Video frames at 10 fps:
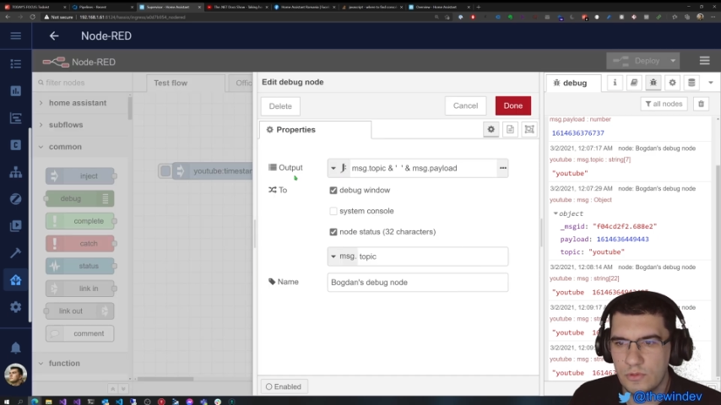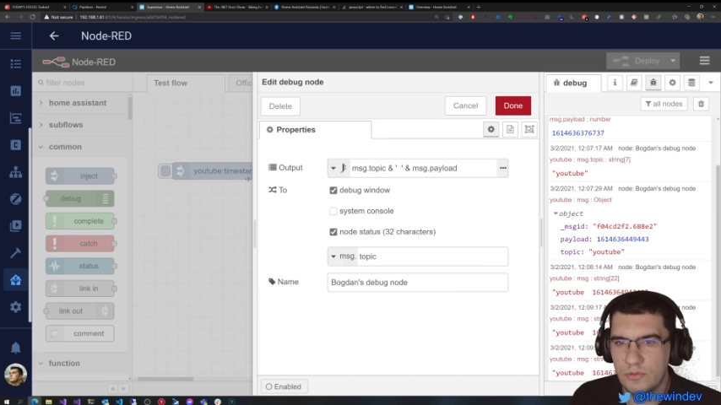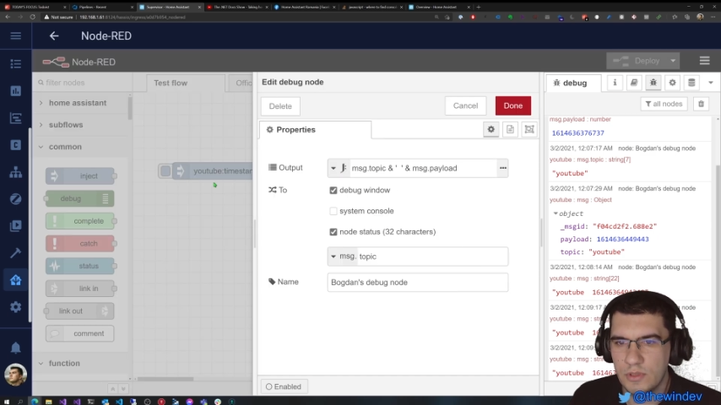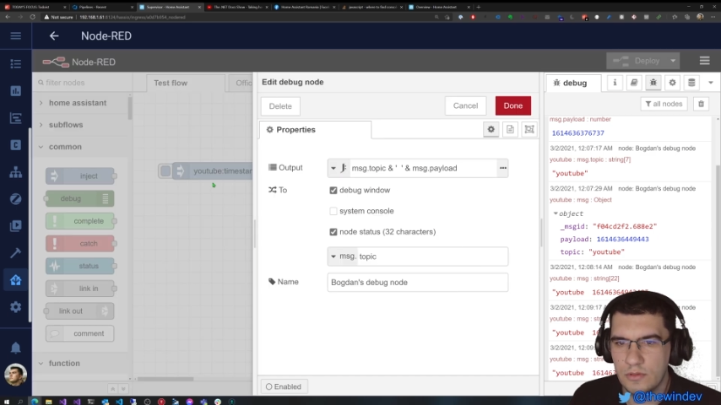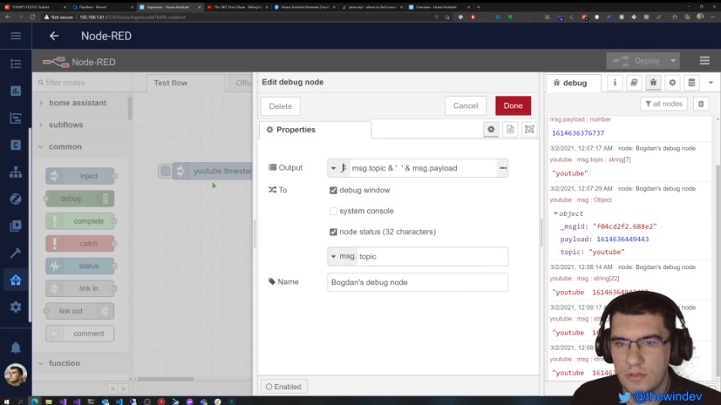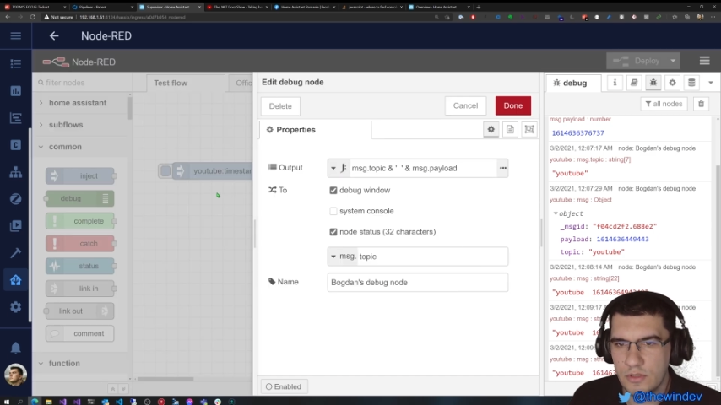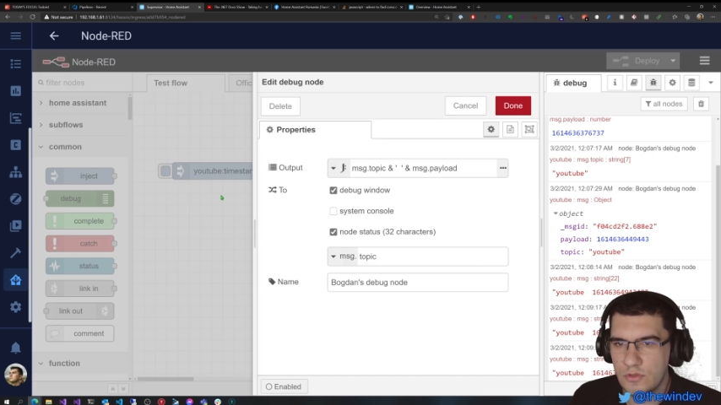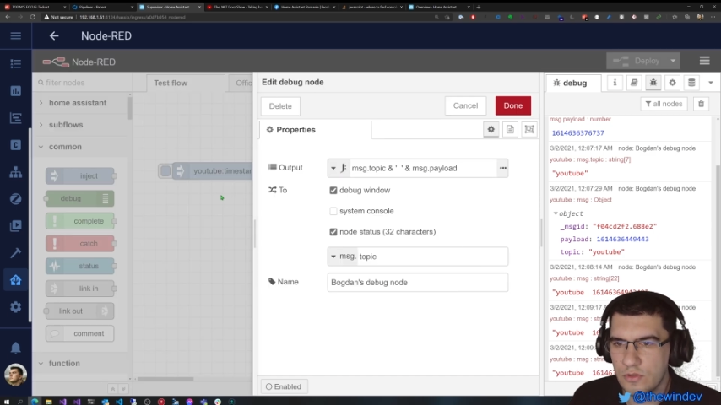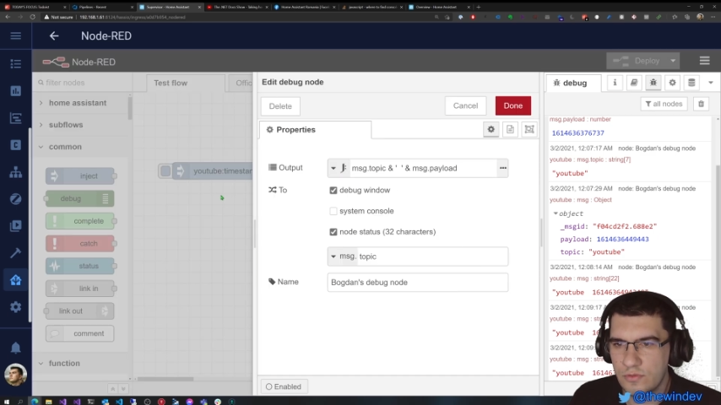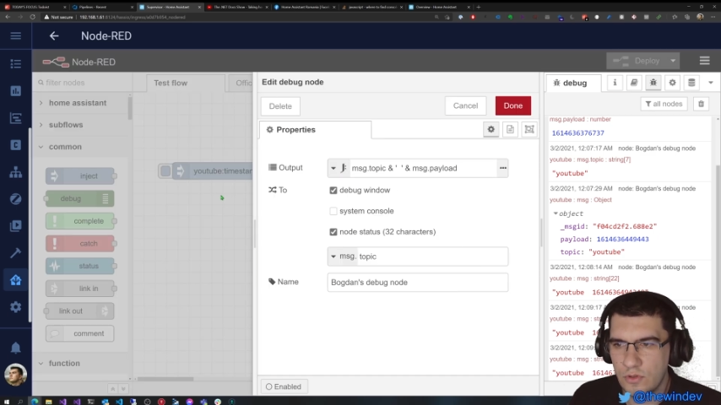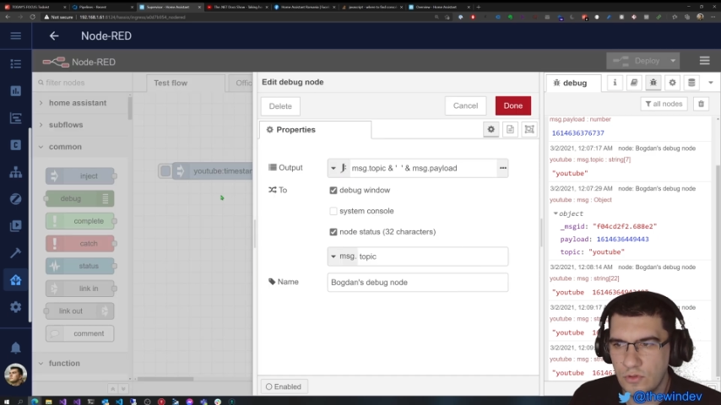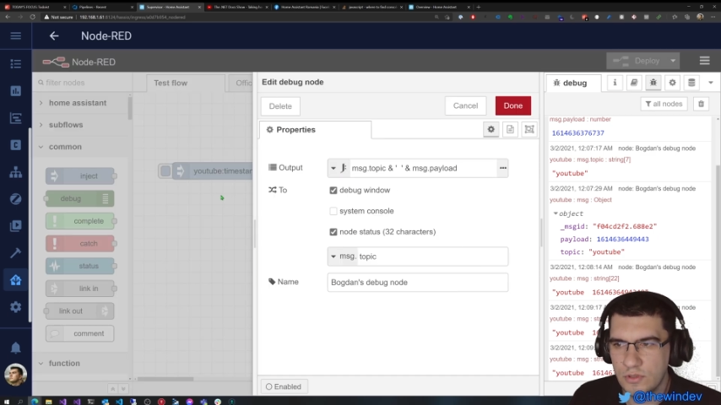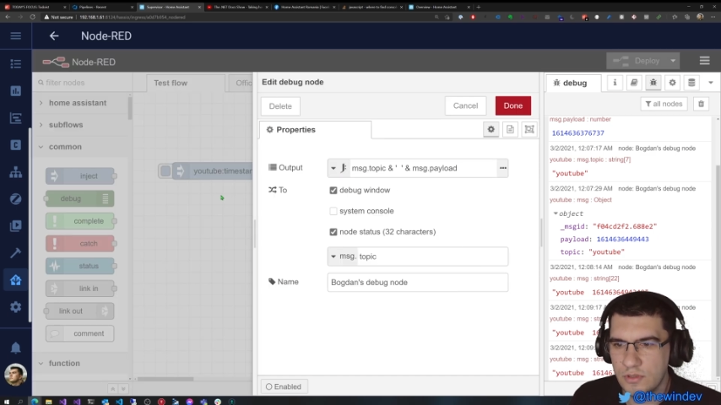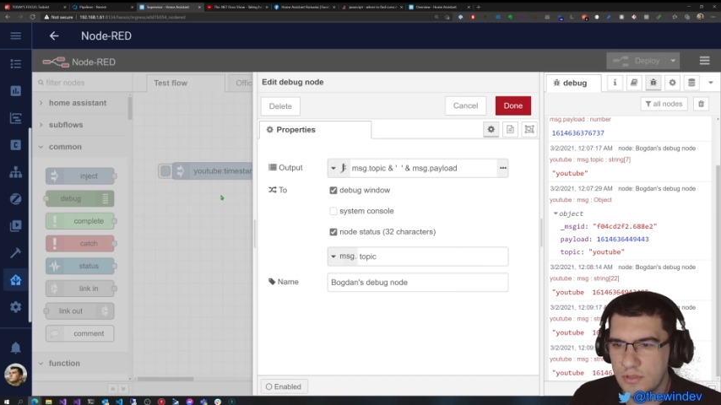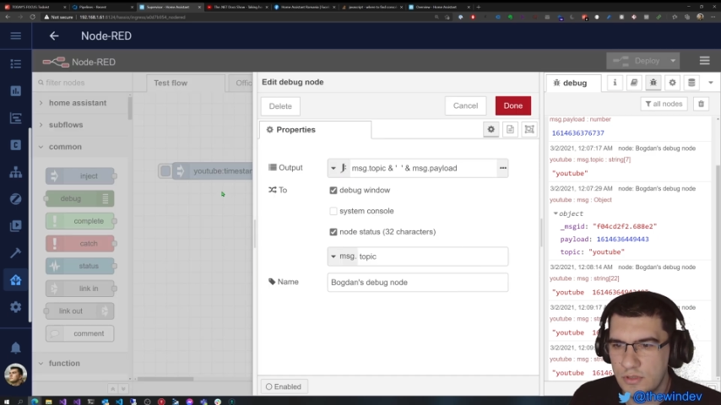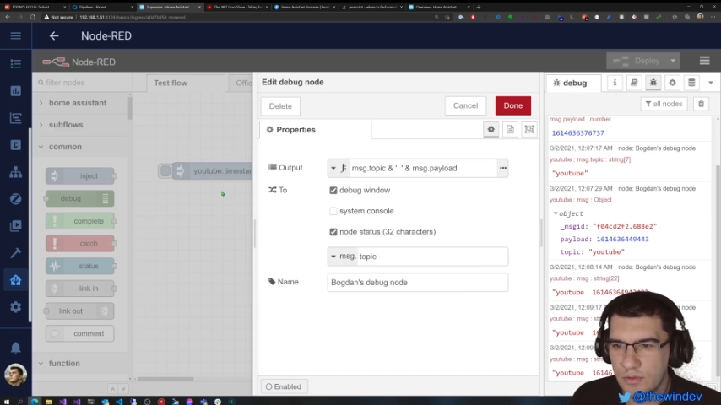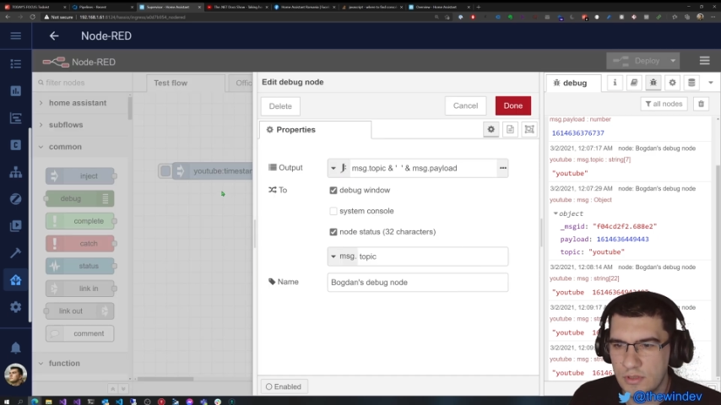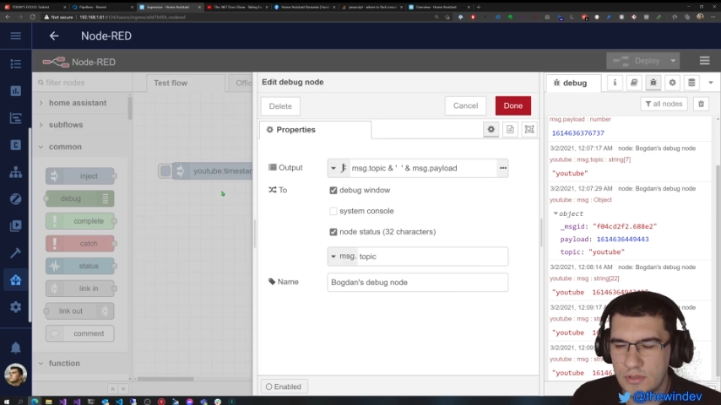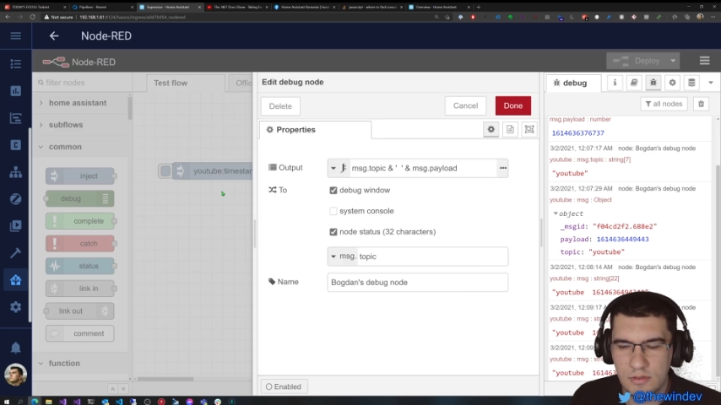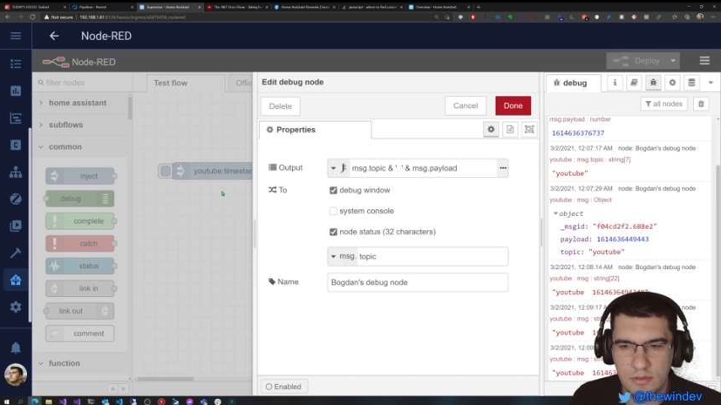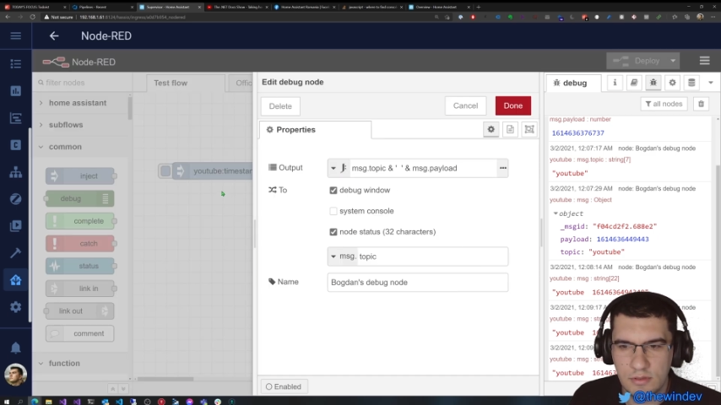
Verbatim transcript: want to test your flows and see what's